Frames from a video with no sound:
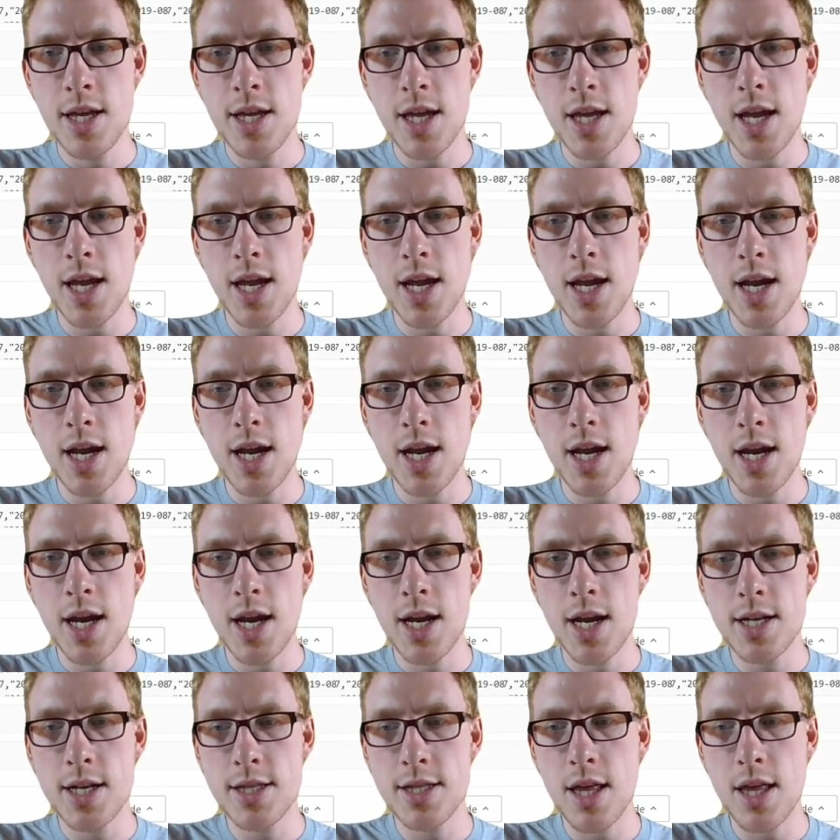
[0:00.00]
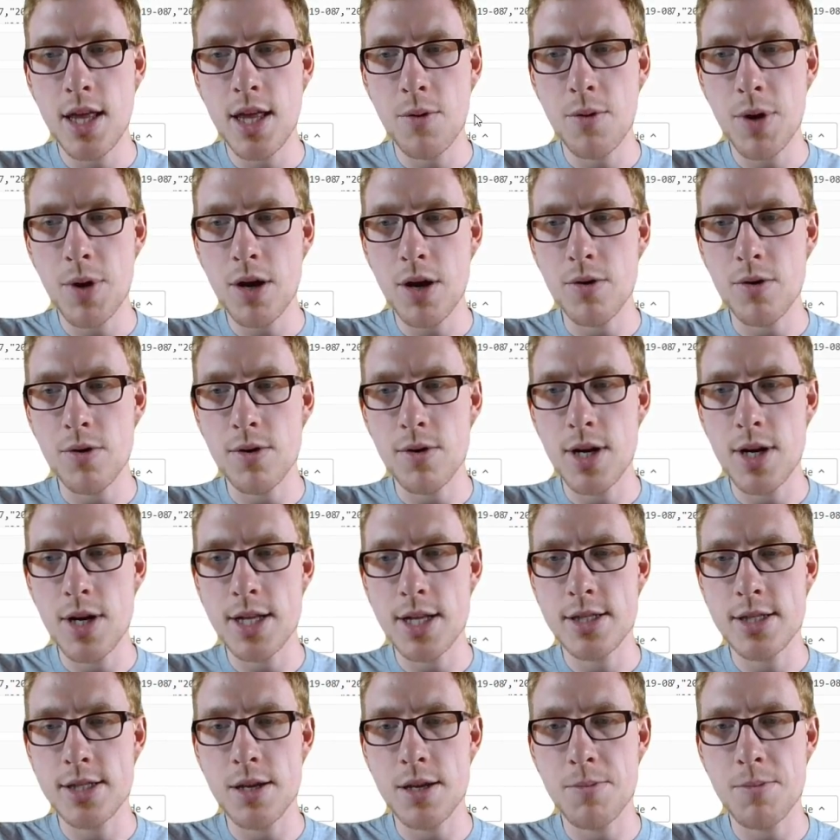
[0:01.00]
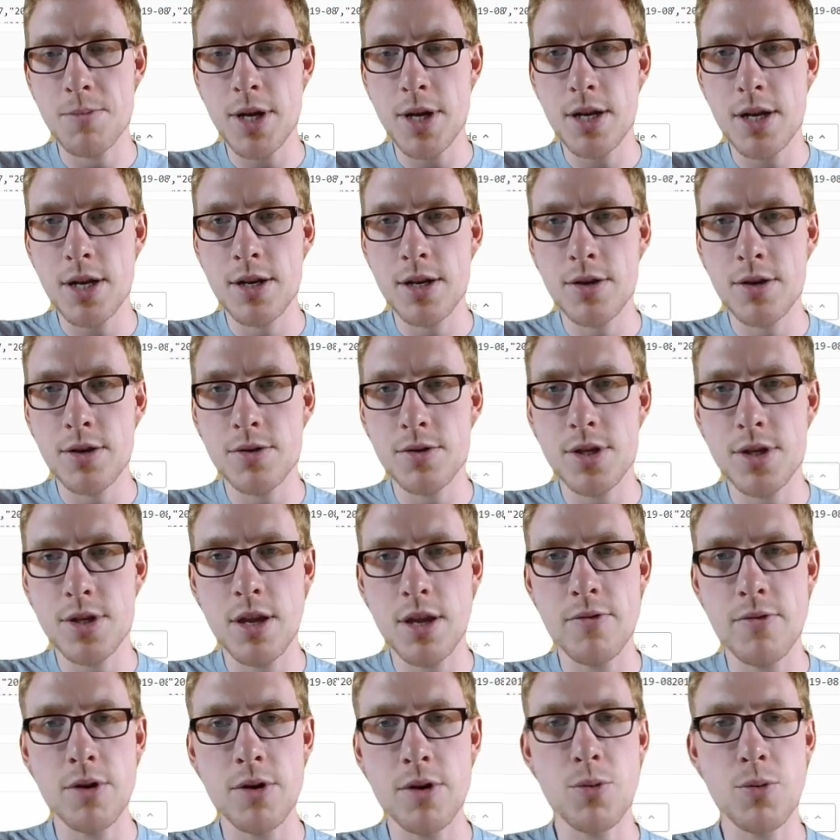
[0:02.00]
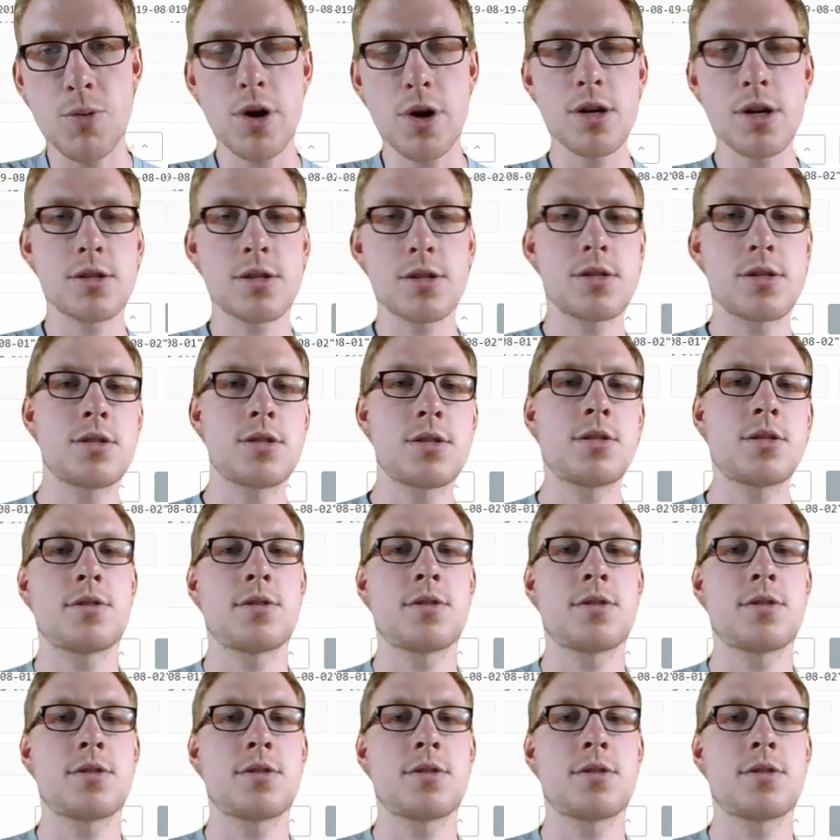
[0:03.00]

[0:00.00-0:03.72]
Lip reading: And there we go. Let's submit to see if it works.